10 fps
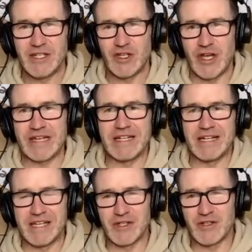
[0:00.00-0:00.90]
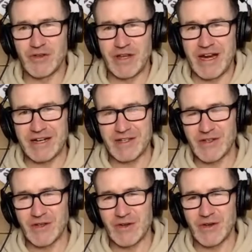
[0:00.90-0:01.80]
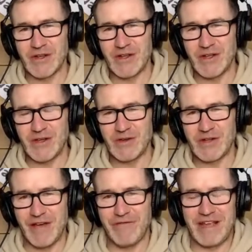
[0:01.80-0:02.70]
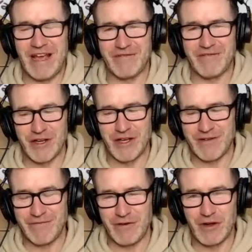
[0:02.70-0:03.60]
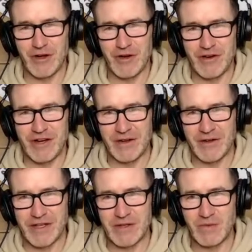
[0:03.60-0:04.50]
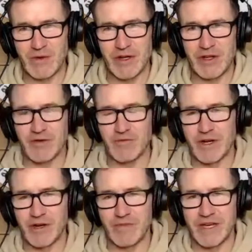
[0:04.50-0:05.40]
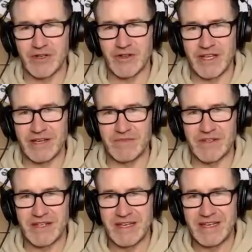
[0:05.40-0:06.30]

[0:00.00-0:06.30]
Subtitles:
lead you through the garden. So you definitely have an eye for color, and I know that's one of your major themes.